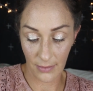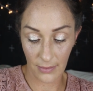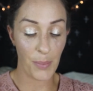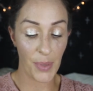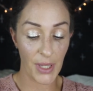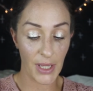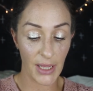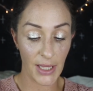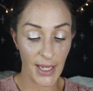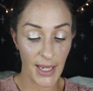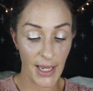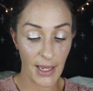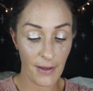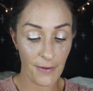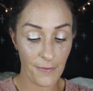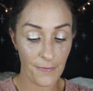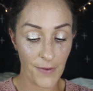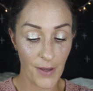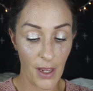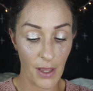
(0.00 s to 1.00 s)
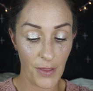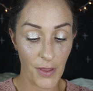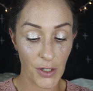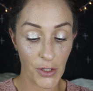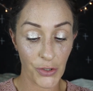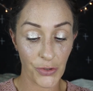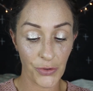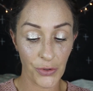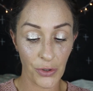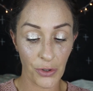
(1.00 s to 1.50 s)
Belif the
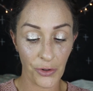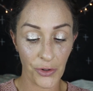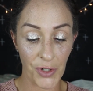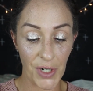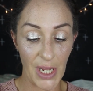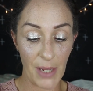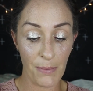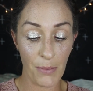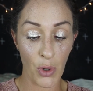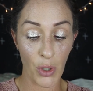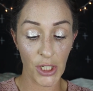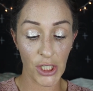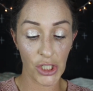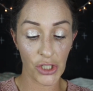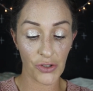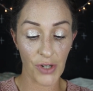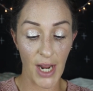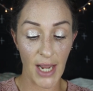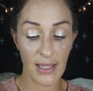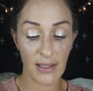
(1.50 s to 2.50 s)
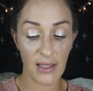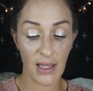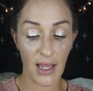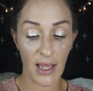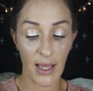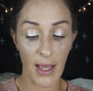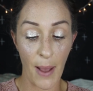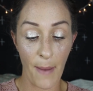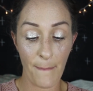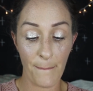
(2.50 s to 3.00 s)
True Cream
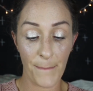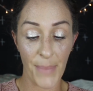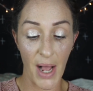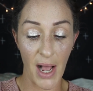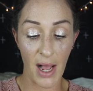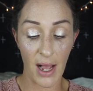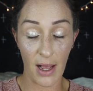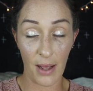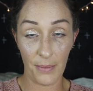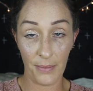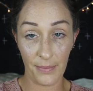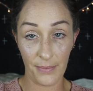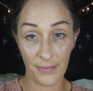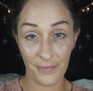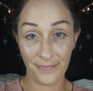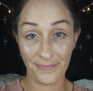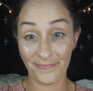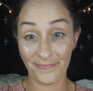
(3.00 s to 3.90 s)
Moisturizing Balm.